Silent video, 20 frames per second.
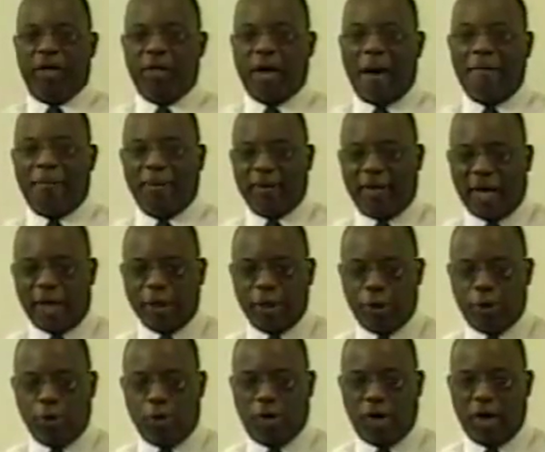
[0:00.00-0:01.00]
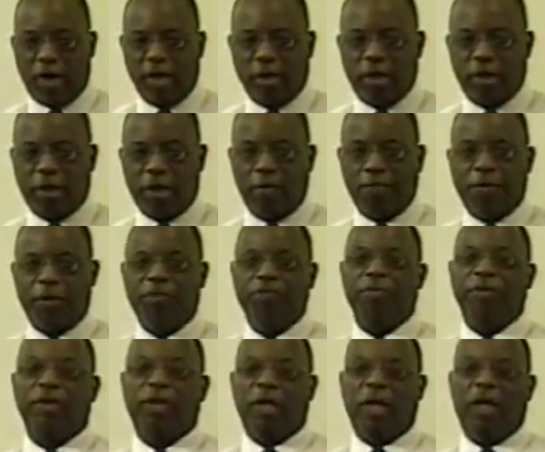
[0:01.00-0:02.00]
and topological
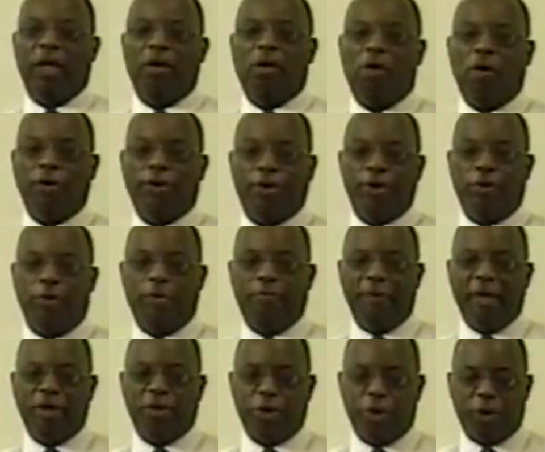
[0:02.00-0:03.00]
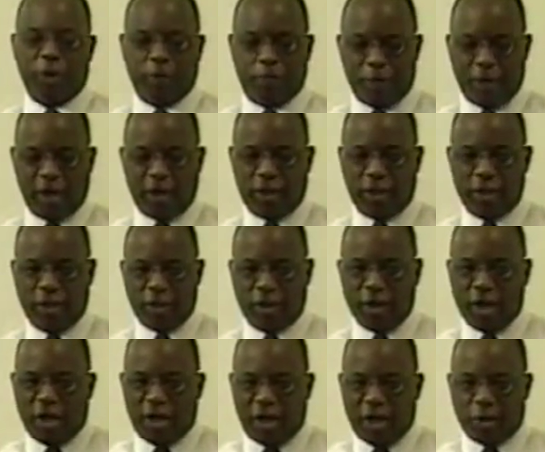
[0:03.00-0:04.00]
concepts, and also in metric
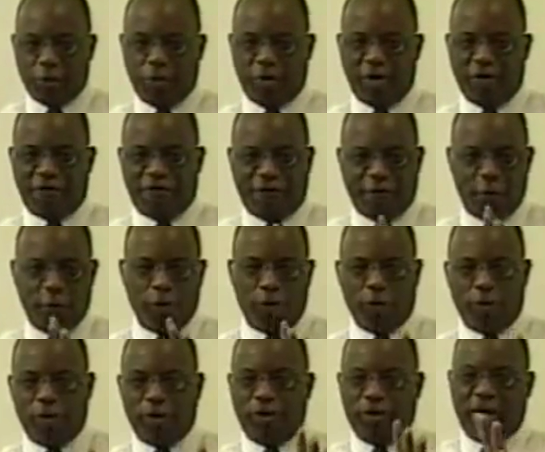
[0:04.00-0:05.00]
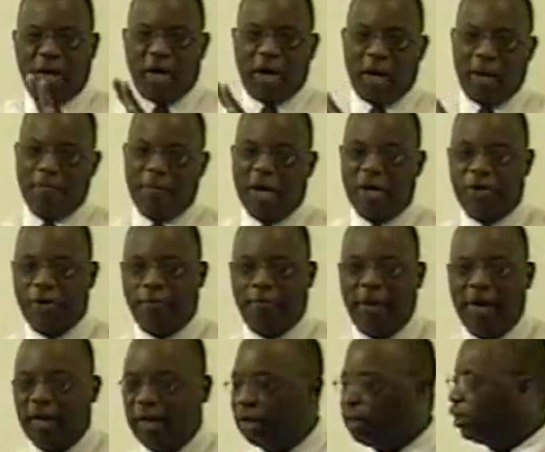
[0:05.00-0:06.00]
spaces as we get further into higher
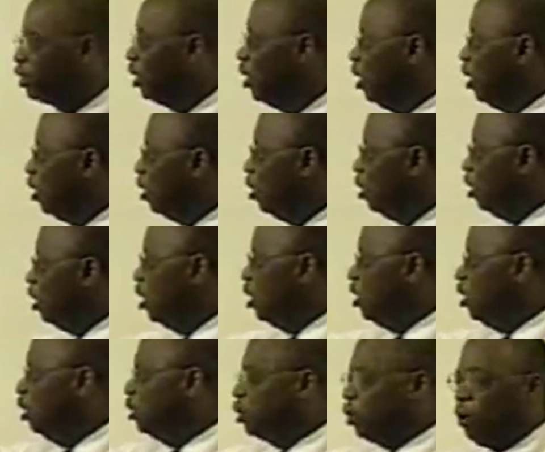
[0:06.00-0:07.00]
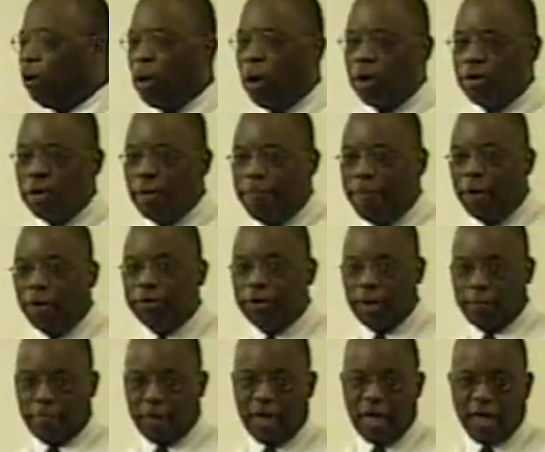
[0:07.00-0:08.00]
mathematics. These are the
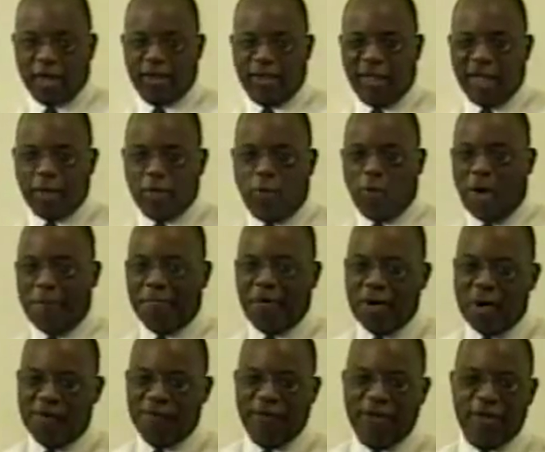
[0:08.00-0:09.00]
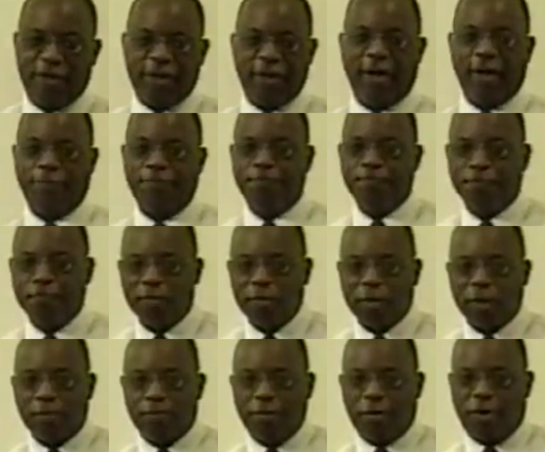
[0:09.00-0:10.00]
building blocks. That's why I'm covering them,
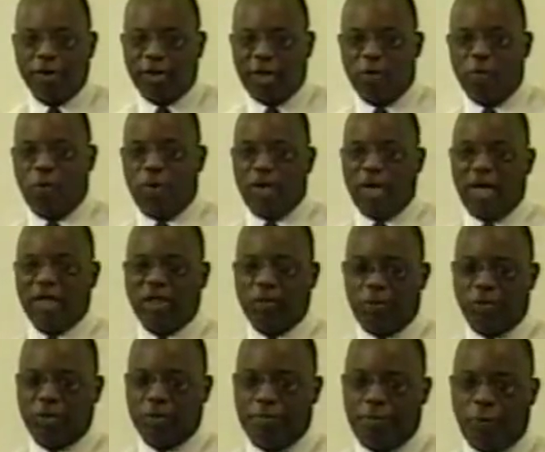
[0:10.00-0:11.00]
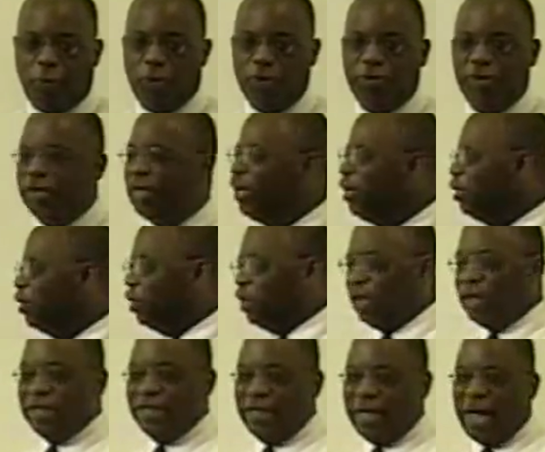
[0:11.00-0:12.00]
because I realized it was important
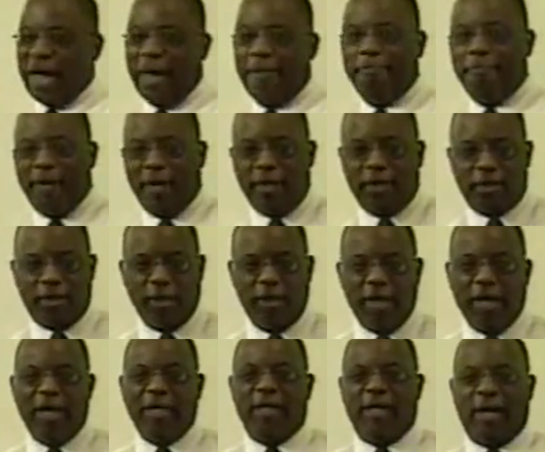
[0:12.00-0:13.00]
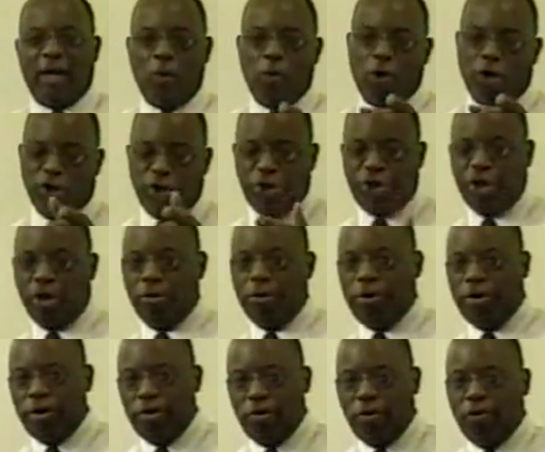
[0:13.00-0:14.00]
things that I missed that I want to share
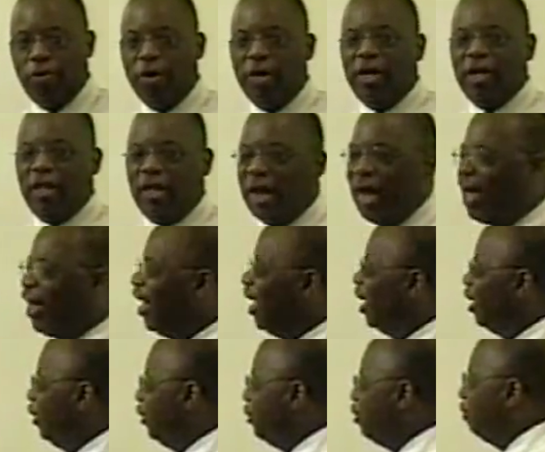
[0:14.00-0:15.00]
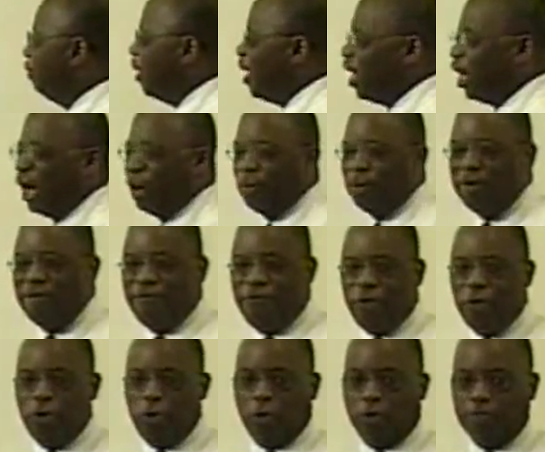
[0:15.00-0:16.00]
with you that I had to go back and
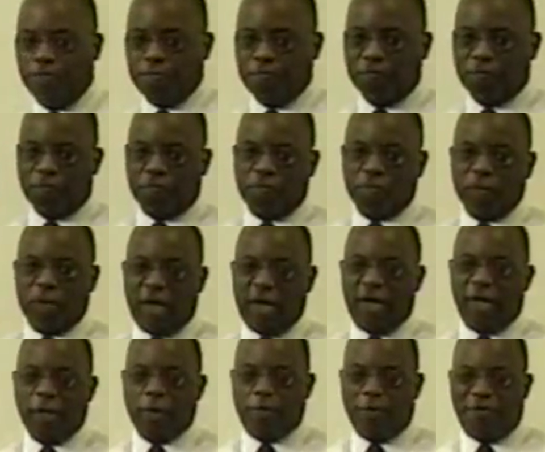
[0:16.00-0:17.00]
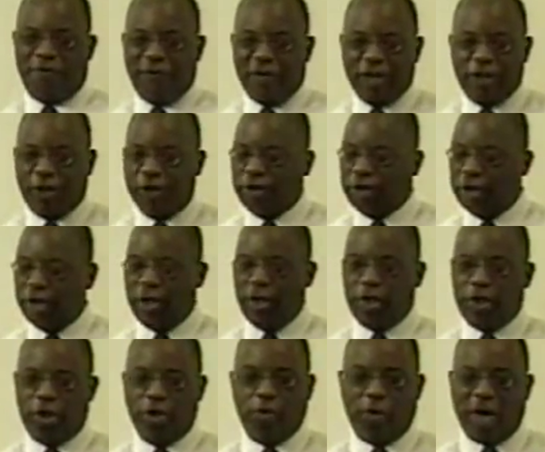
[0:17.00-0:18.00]
review. And it's Professor
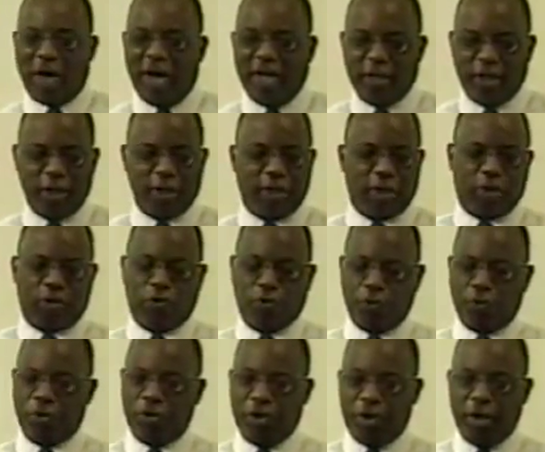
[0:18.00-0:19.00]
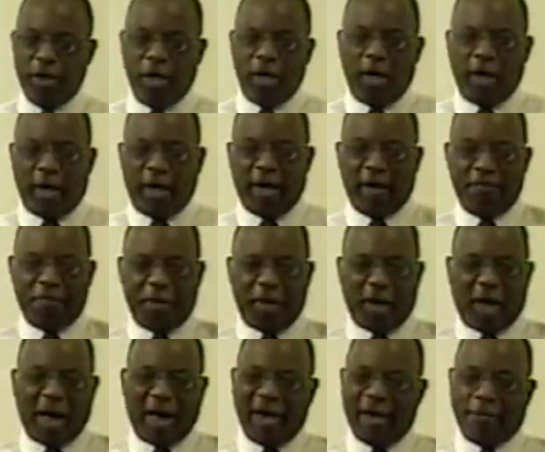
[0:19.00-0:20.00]
Keys, who I just truly am,
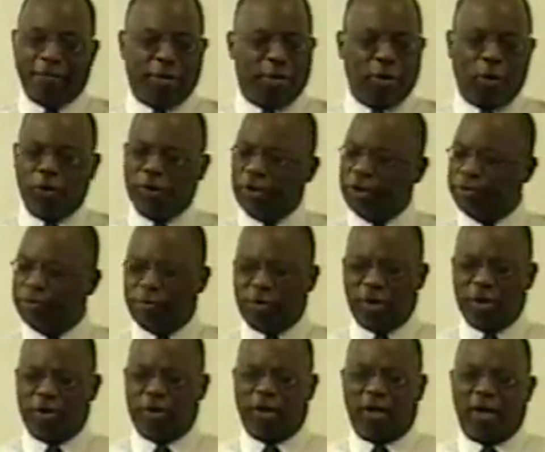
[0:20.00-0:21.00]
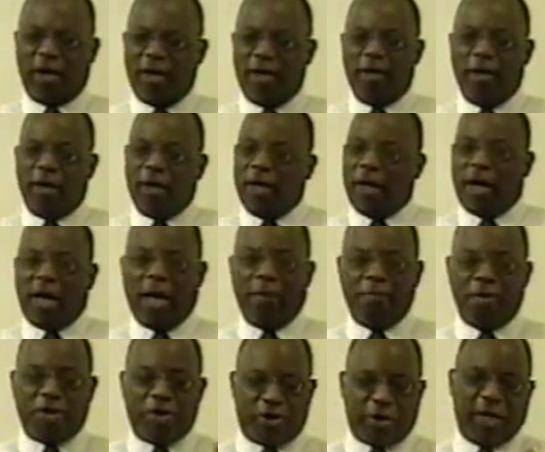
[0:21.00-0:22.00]
I'm
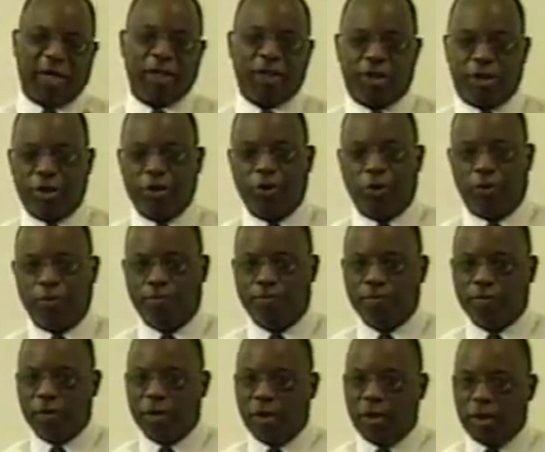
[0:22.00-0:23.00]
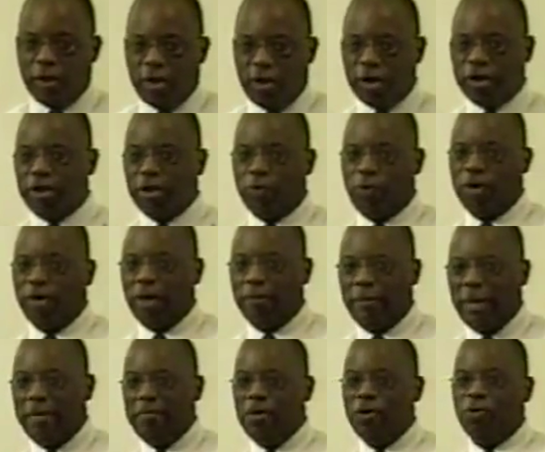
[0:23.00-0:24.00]
a thanks to. He's the one
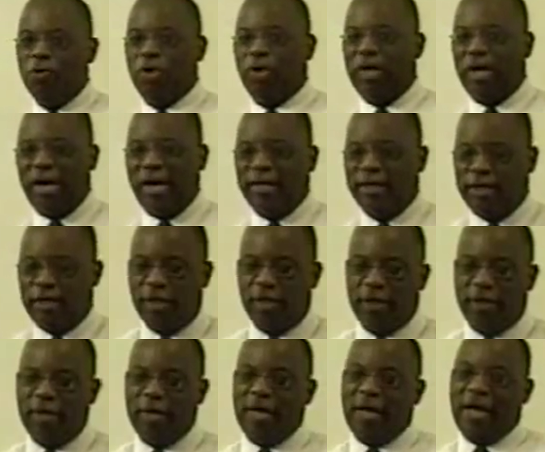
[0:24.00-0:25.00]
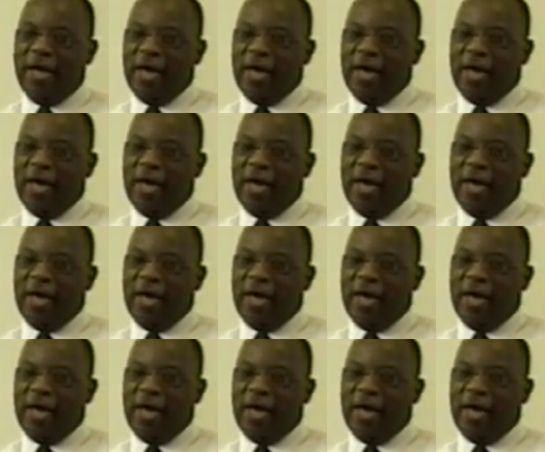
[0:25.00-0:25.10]
that made me realize that